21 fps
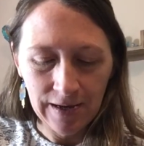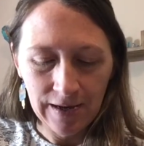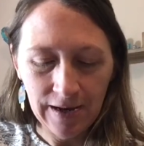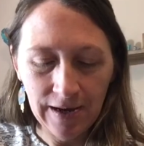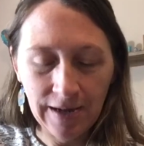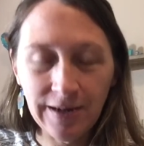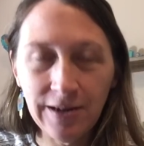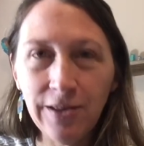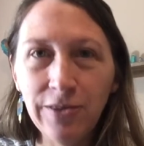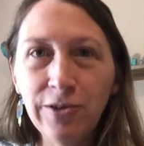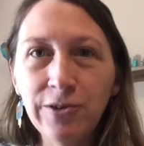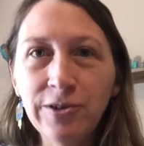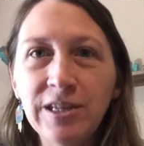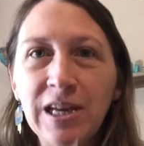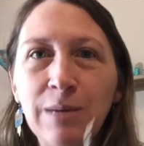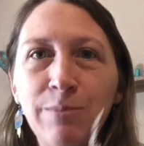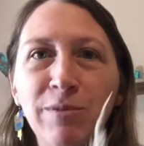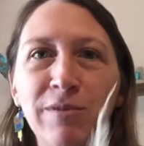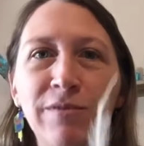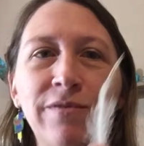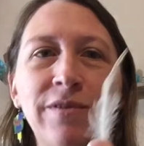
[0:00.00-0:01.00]
Another
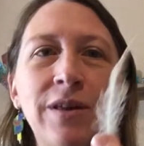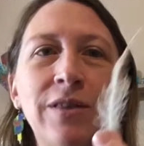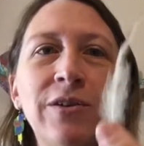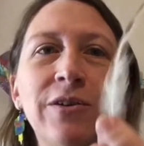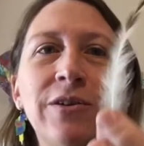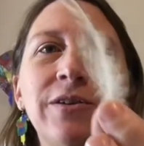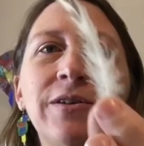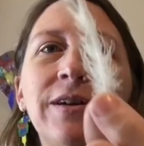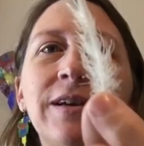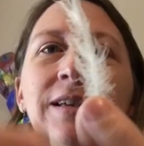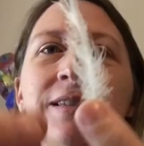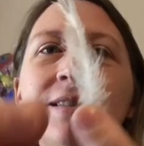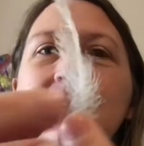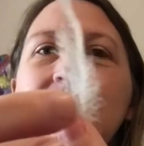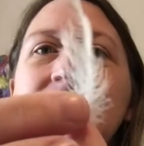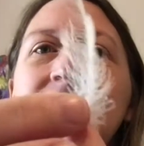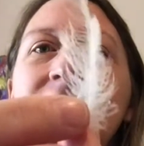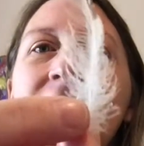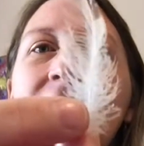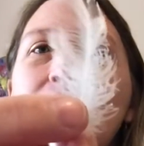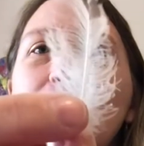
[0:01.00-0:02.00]
type of feather is a
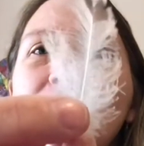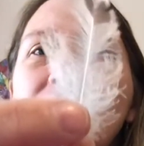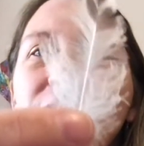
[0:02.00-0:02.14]
down